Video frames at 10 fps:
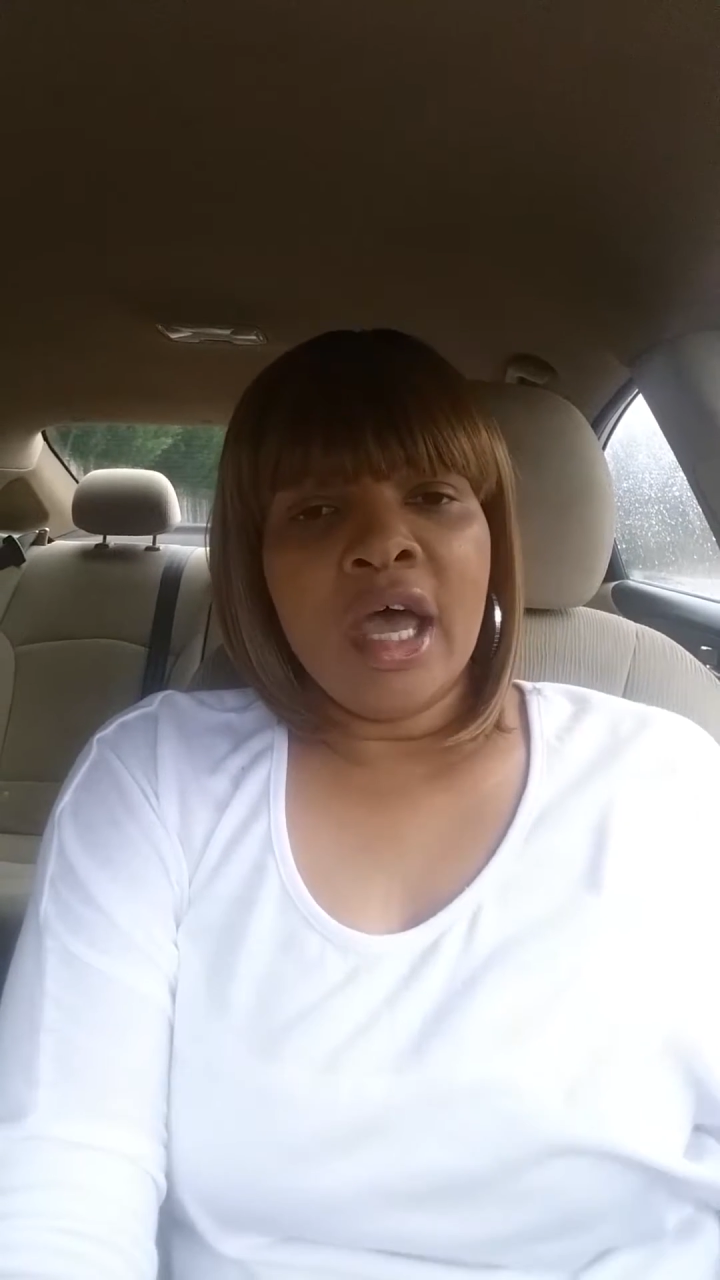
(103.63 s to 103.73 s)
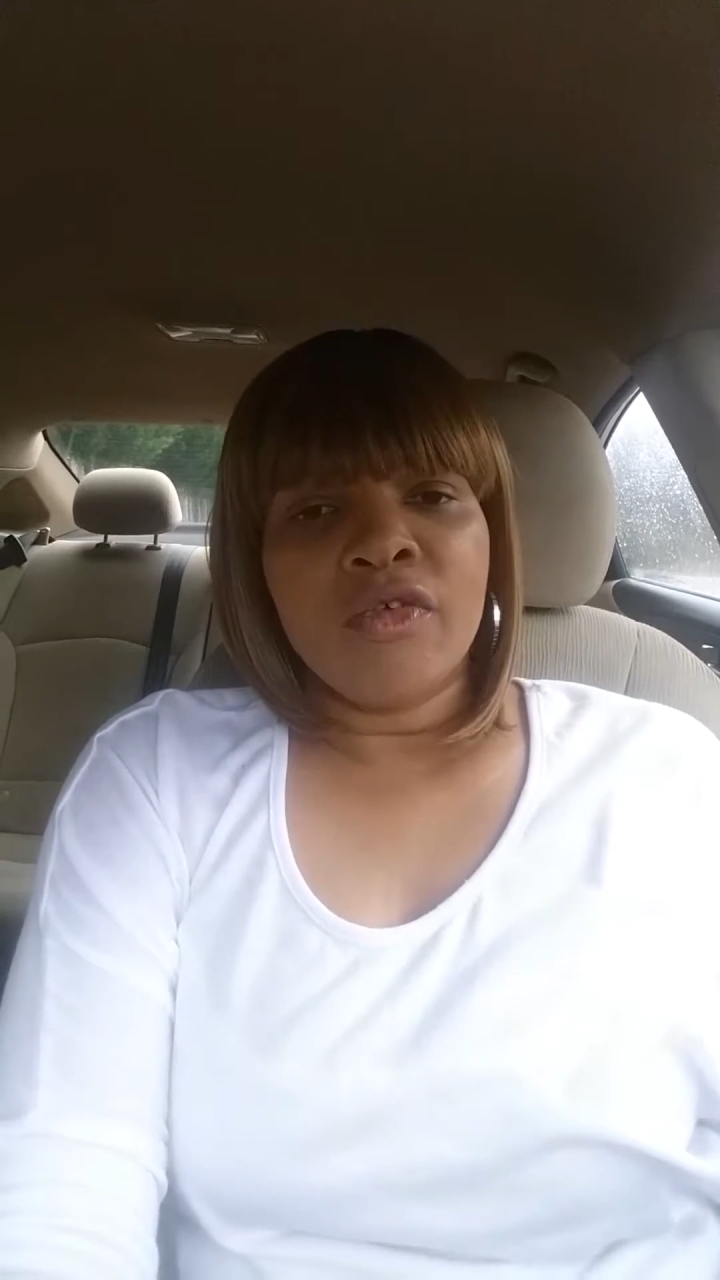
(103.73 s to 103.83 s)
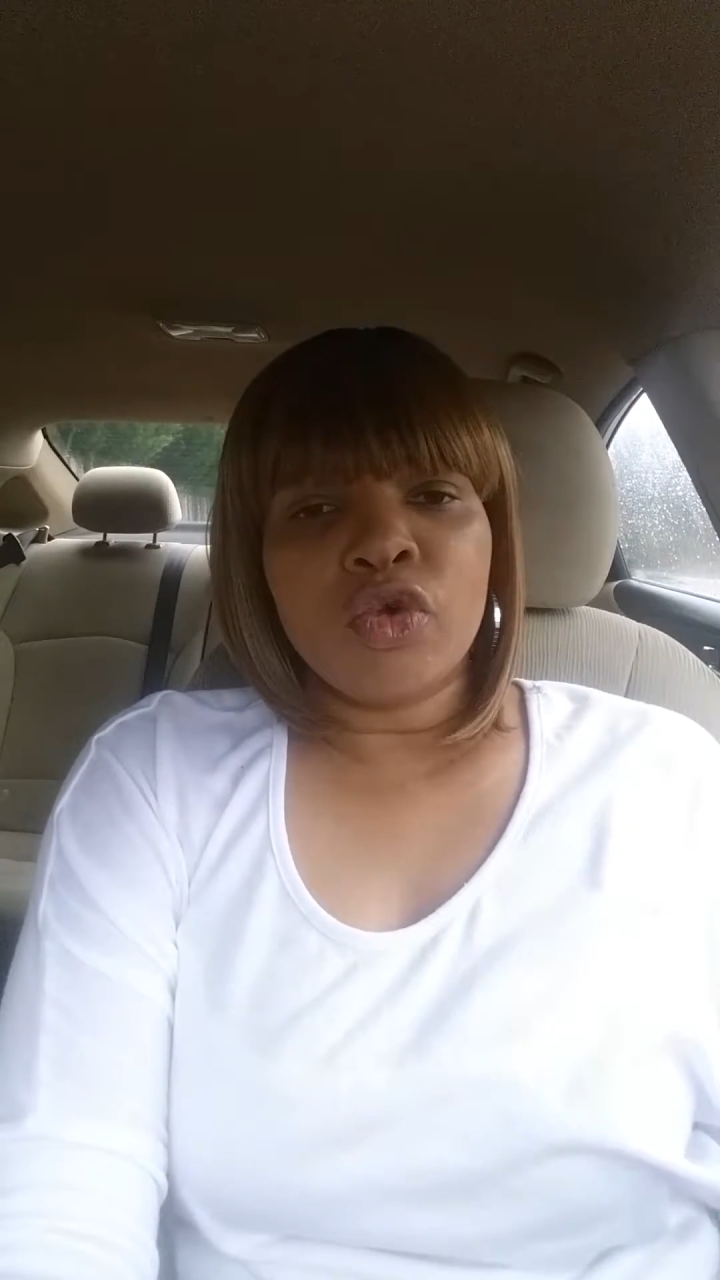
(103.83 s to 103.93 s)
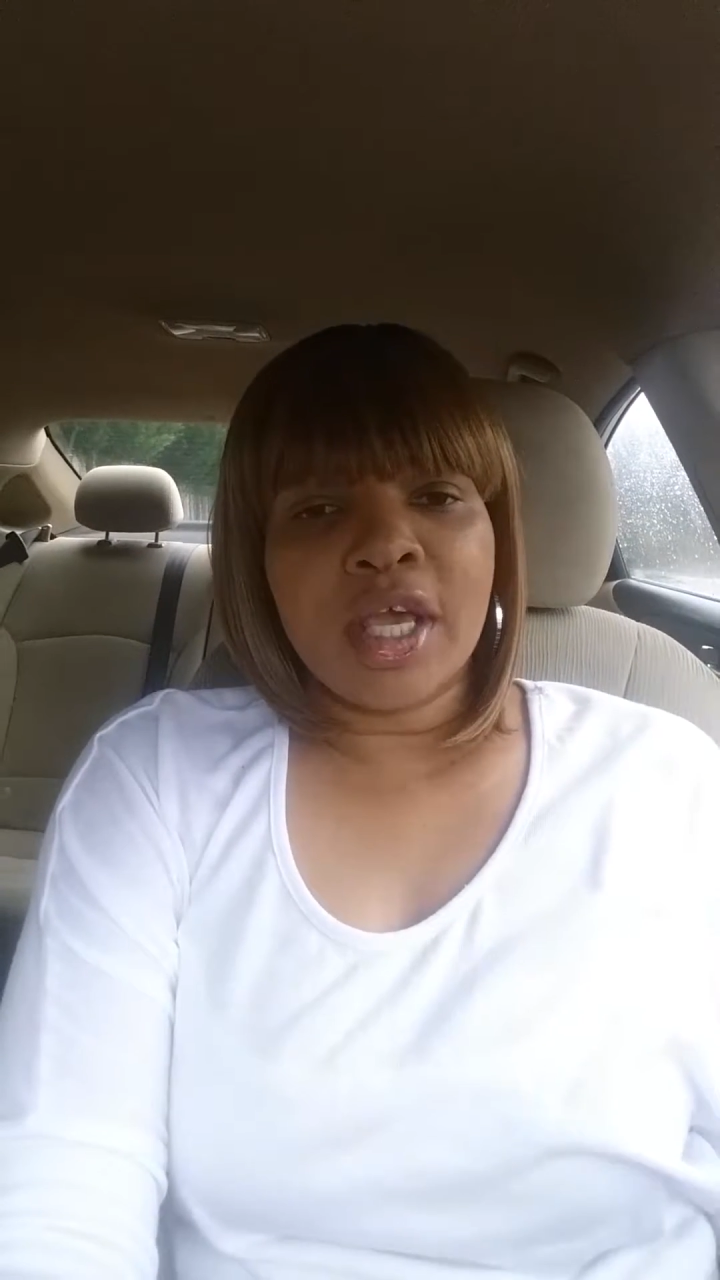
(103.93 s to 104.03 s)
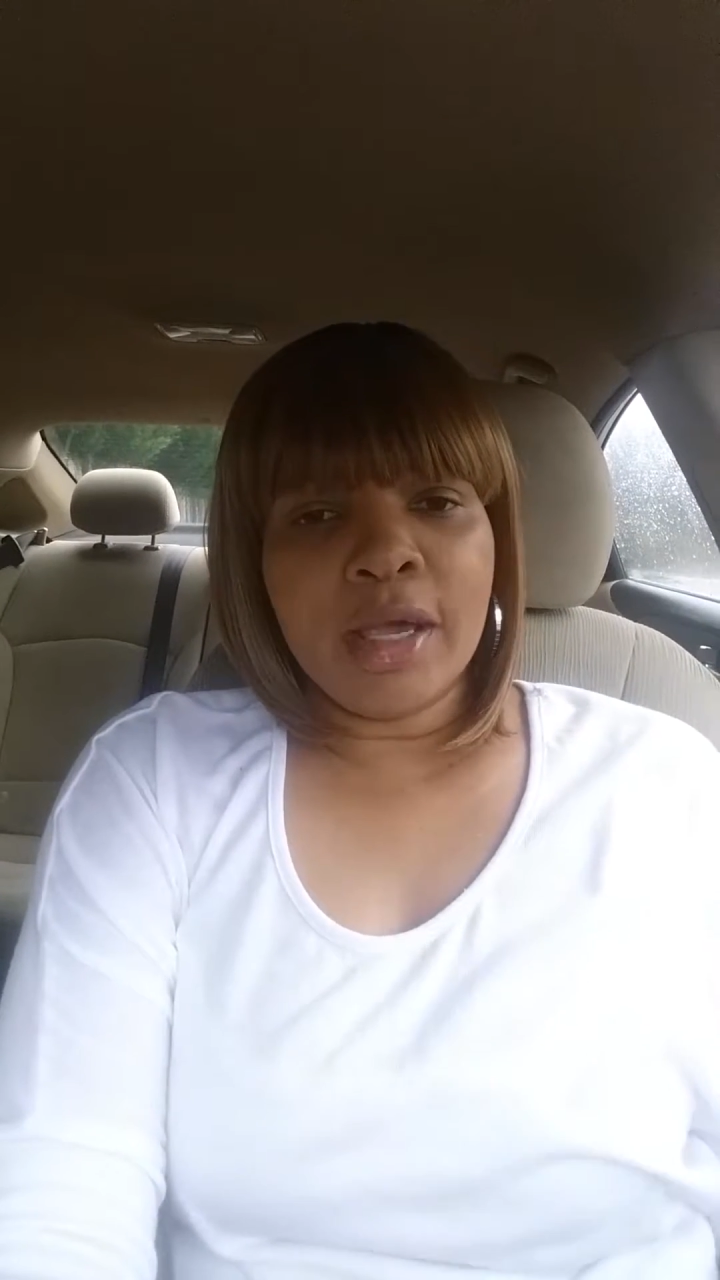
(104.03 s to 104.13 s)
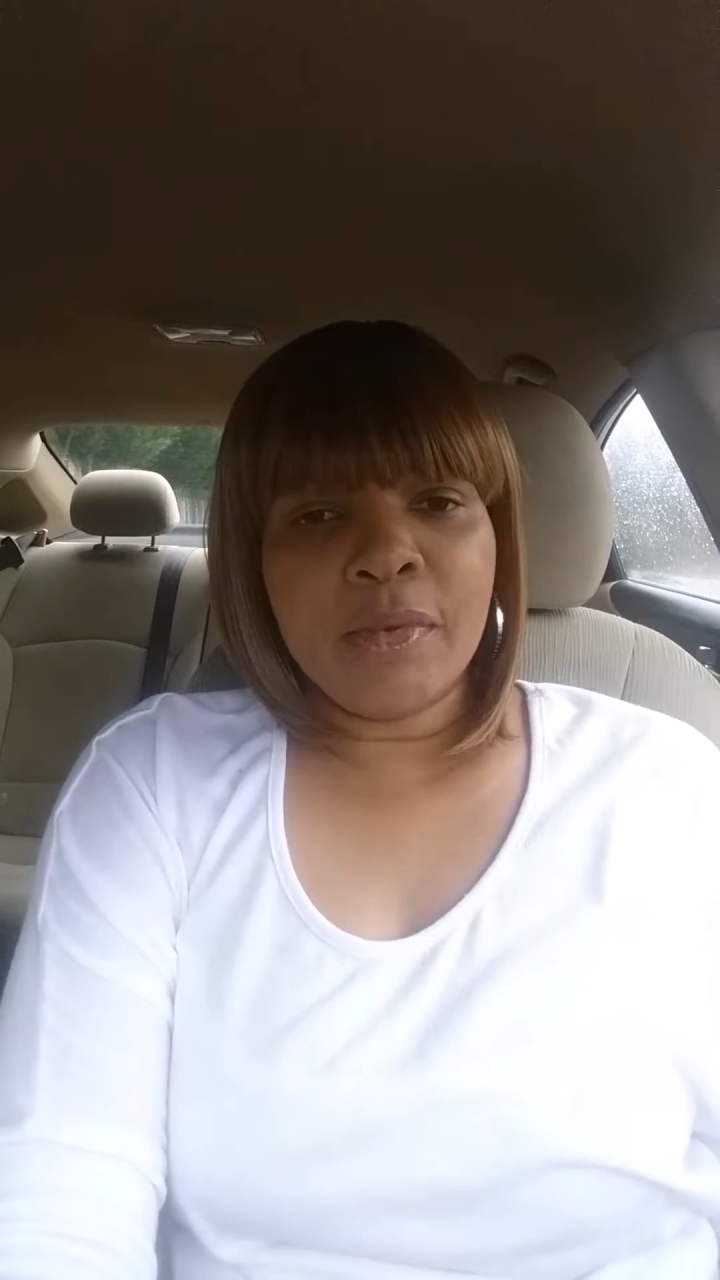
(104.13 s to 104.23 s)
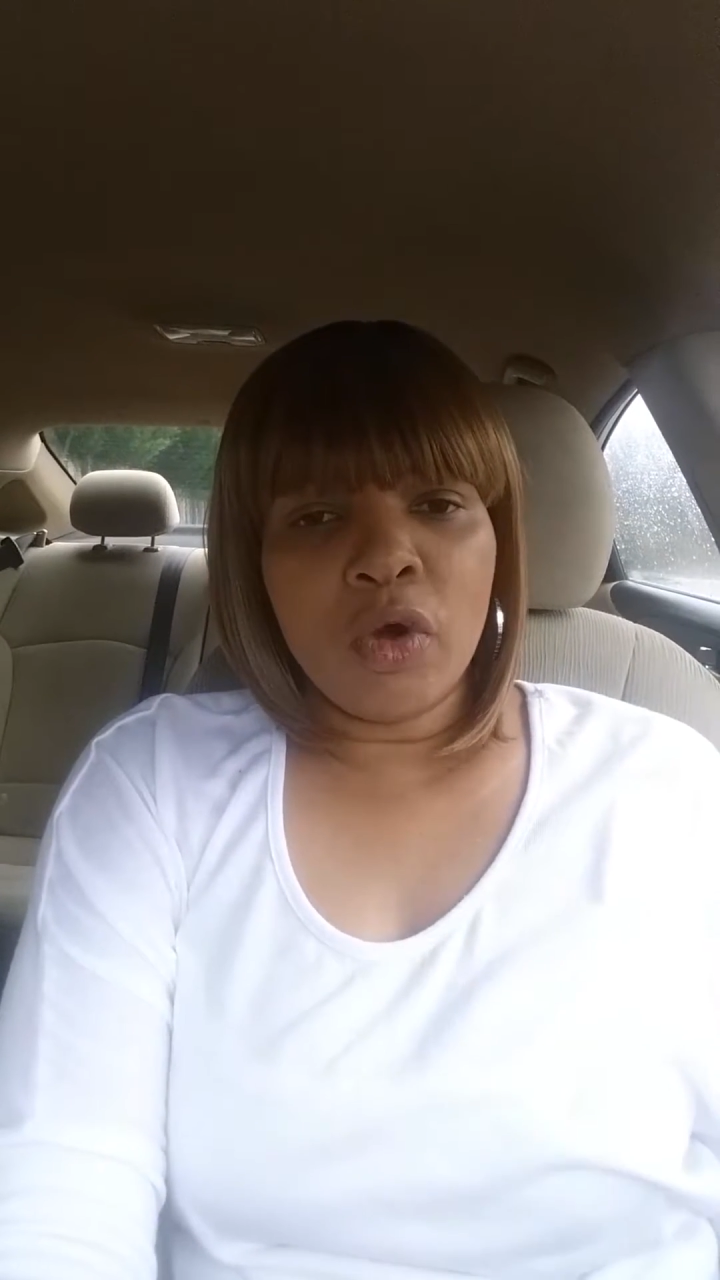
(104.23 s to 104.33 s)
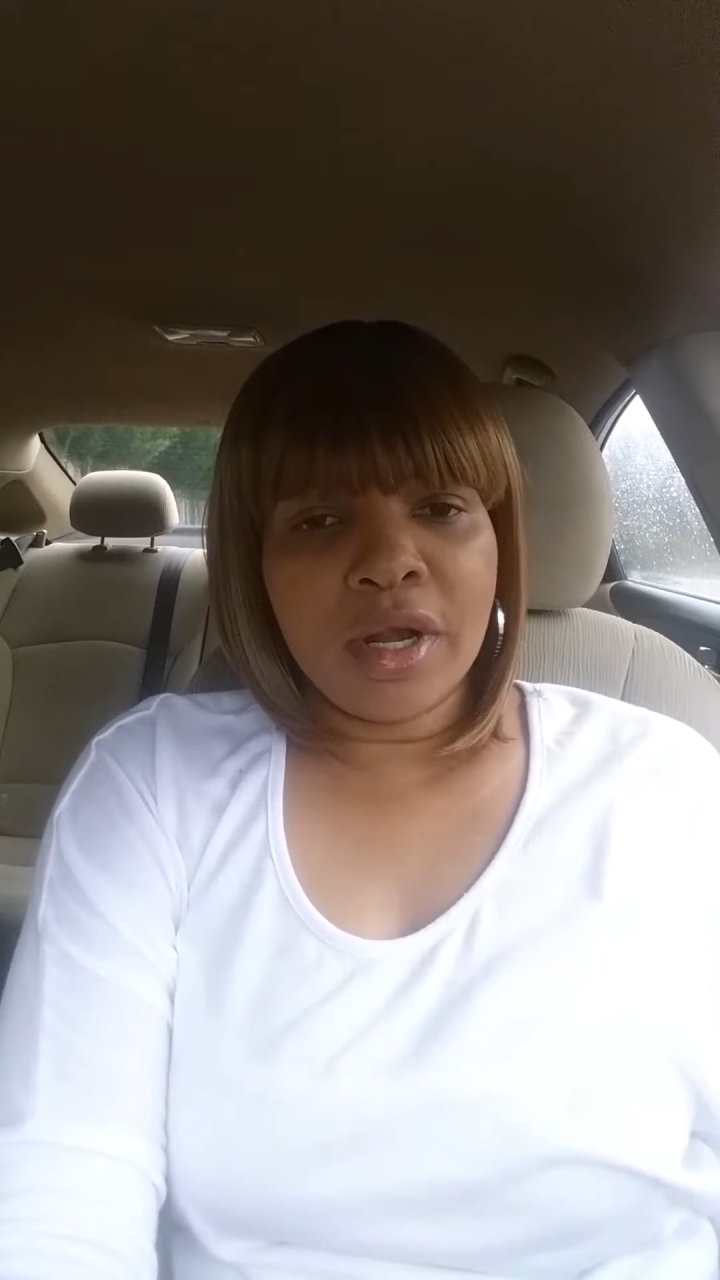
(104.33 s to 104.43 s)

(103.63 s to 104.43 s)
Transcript: if you keep it